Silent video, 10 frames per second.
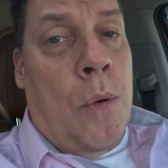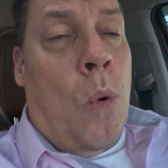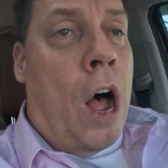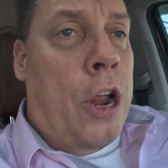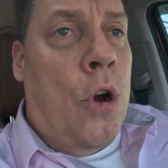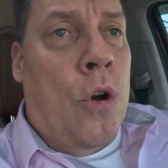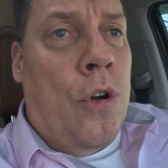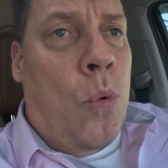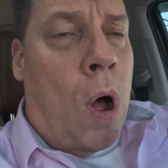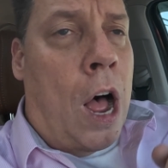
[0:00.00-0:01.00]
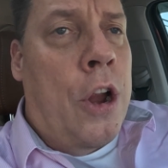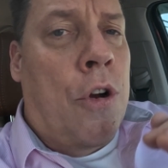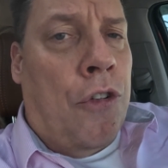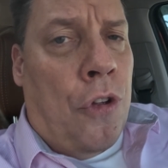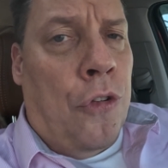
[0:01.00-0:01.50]
while you're while
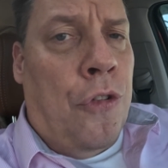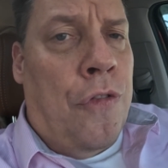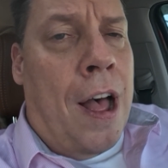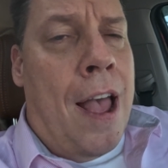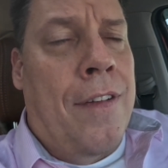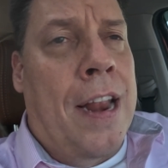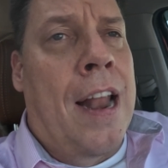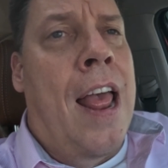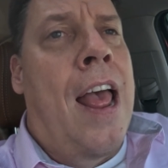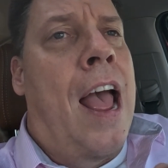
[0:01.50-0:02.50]
you're still surviving